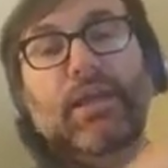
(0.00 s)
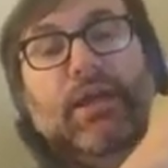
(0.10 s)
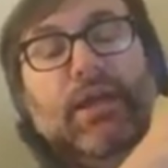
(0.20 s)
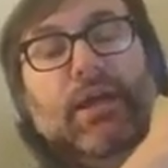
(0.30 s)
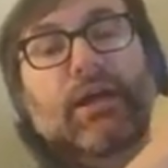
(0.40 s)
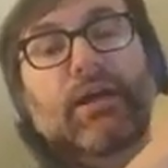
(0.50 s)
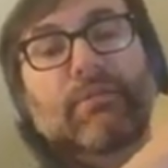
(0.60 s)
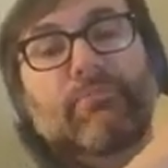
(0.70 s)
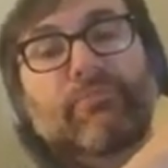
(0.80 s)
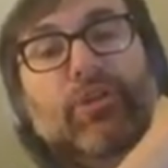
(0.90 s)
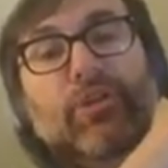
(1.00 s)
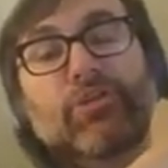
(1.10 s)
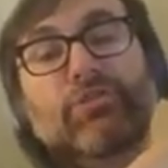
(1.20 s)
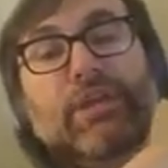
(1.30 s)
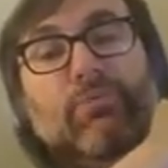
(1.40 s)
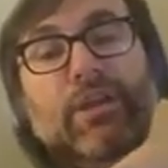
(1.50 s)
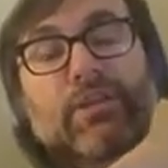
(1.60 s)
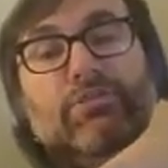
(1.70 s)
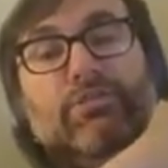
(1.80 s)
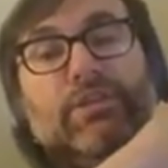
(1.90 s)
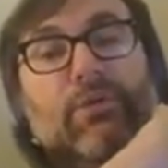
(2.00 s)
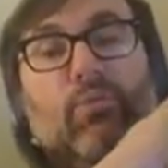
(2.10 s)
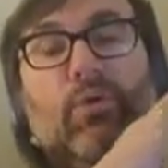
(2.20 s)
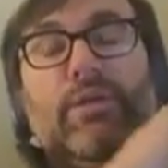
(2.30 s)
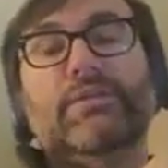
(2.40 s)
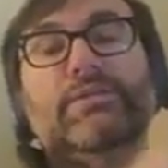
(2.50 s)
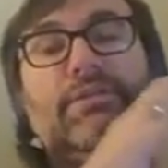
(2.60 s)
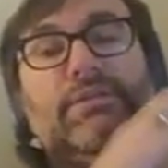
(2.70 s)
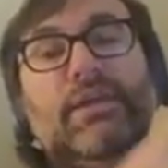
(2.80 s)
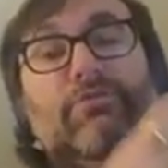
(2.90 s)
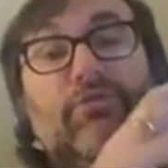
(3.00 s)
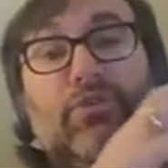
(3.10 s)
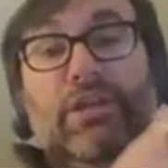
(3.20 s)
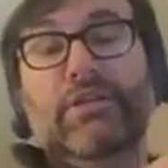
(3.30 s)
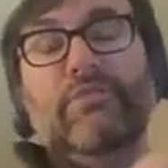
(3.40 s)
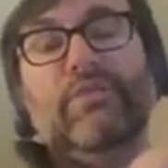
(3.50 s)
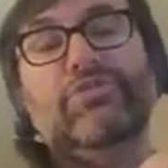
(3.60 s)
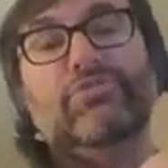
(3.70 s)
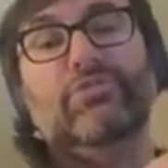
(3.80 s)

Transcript: looked at when it looked at what does it take for an individual